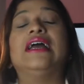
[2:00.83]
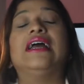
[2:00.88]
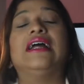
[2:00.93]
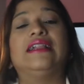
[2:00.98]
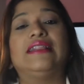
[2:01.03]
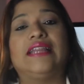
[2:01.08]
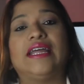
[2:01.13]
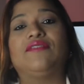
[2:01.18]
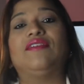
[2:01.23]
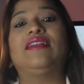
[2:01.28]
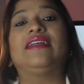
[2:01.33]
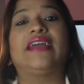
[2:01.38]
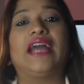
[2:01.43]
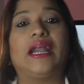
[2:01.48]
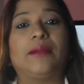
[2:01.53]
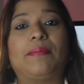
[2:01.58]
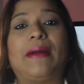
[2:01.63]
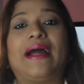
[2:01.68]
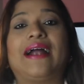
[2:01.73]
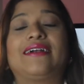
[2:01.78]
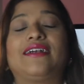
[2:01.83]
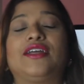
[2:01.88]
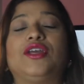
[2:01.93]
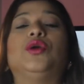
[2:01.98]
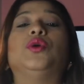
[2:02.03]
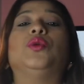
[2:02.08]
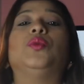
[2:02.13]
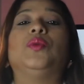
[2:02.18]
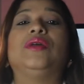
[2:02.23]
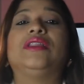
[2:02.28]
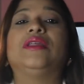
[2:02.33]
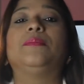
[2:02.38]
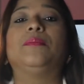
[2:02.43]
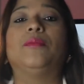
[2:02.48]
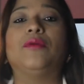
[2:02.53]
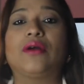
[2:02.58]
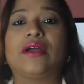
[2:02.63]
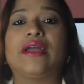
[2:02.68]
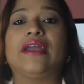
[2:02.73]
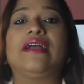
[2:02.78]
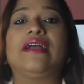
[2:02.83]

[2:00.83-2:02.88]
they will get back to you with a booking